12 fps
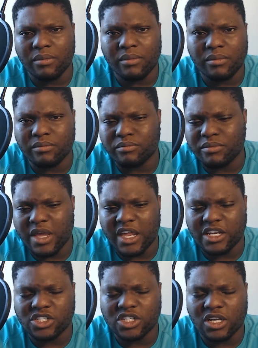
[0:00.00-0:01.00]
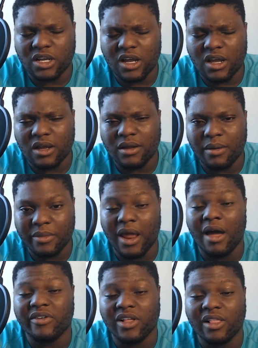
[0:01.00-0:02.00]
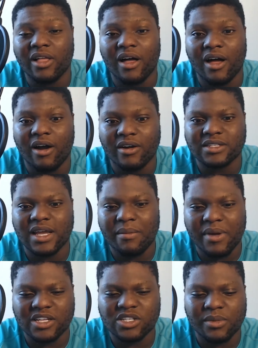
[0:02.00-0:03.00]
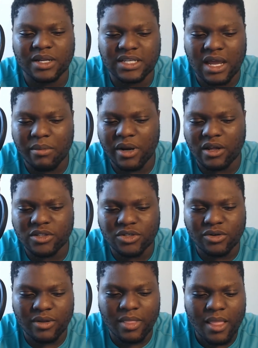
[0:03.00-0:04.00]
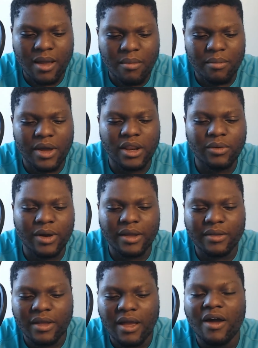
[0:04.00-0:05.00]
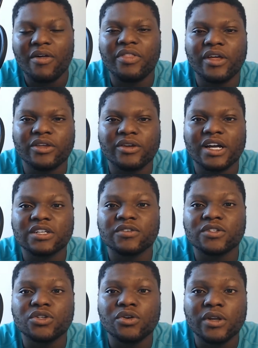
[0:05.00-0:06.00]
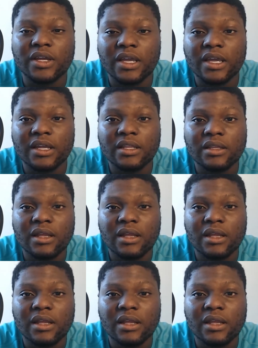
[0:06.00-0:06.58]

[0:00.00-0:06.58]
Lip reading: managing. I'm gonna have a hard time managing my time, but I'll do it. But anyway, thank you guys for tuning in.